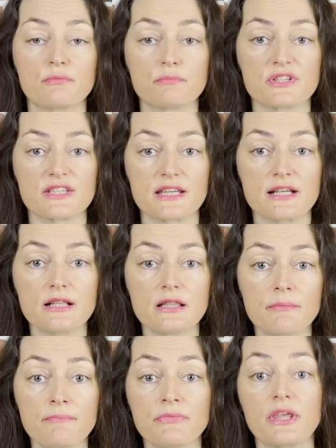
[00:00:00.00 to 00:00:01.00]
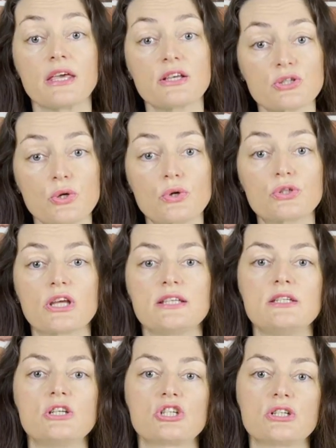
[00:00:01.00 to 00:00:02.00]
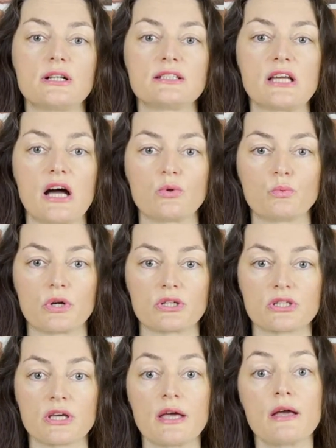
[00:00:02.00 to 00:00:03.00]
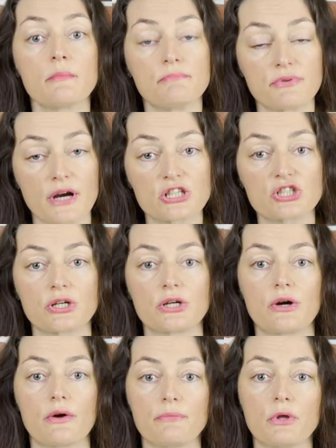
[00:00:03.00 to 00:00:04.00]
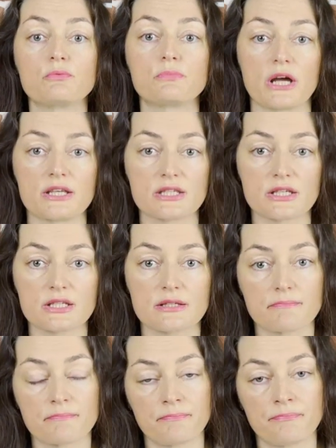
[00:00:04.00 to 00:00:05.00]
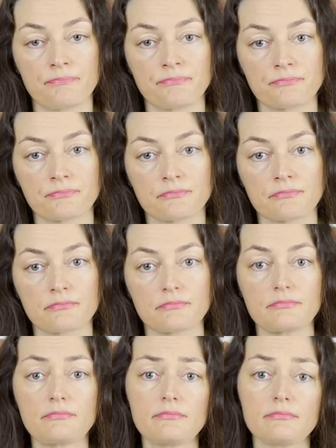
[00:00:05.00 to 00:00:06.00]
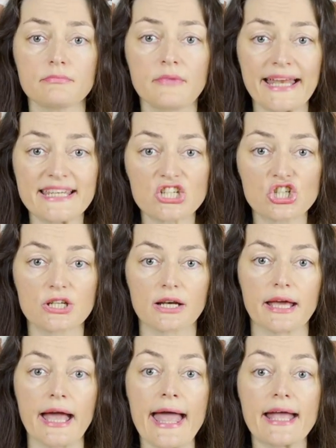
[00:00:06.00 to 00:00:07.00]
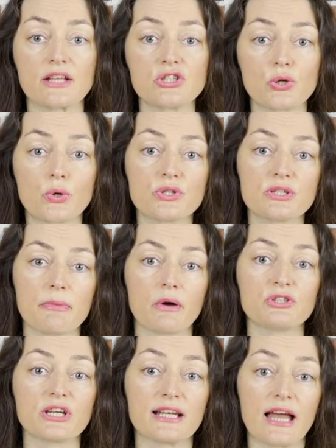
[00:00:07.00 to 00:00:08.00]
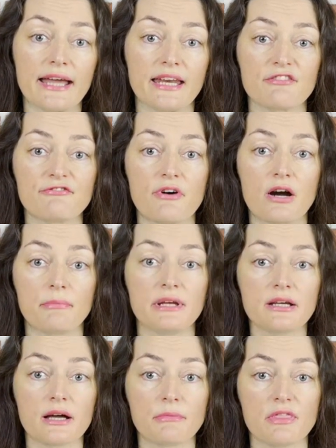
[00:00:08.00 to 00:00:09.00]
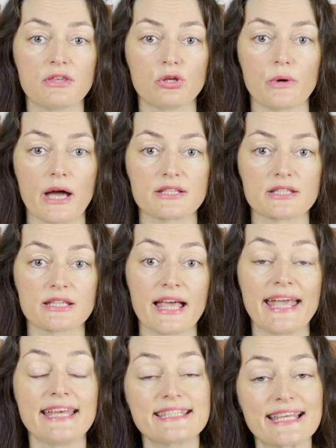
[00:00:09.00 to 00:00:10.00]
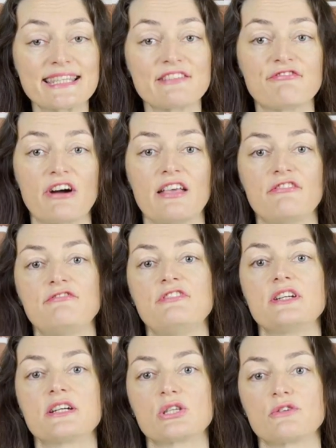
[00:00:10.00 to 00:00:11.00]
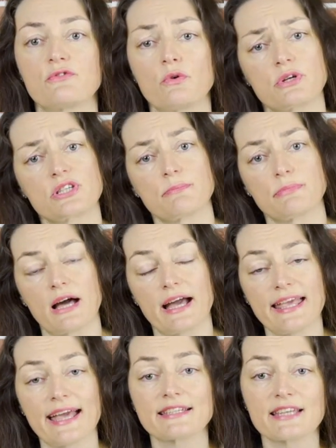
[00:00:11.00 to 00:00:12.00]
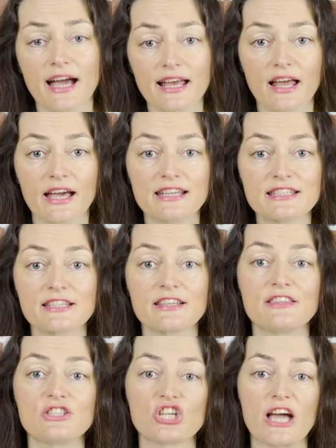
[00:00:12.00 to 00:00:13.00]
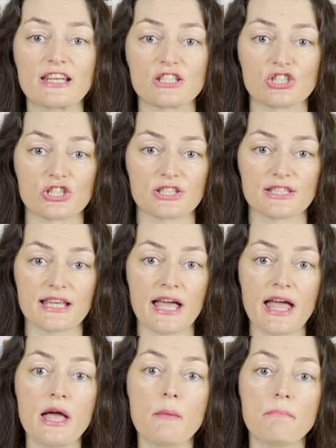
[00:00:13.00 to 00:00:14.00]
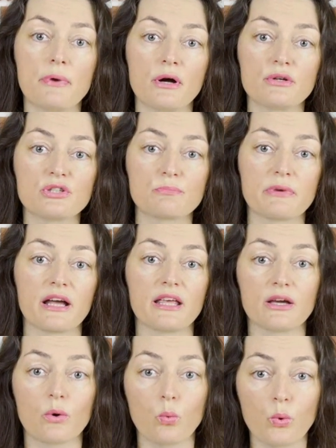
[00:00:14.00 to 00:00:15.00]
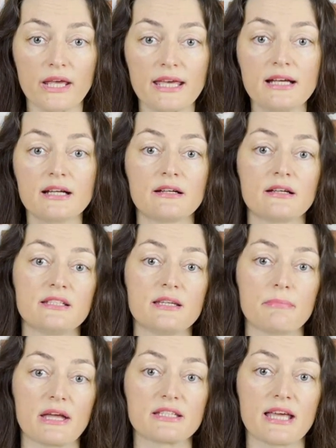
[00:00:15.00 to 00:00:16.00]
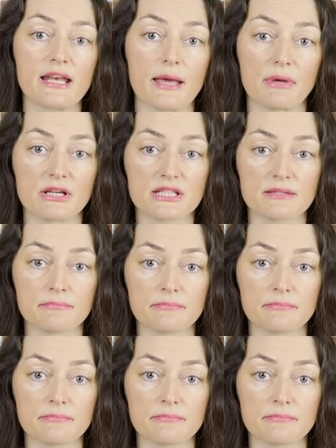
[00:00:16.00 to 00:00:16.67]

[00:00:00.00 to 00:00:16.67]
Brazil exert additional downward pressure on prices. Additionally, concerns about declining farm income in the US intensify fears of oversupply and highlight the challenges posed by weak demand dynamics.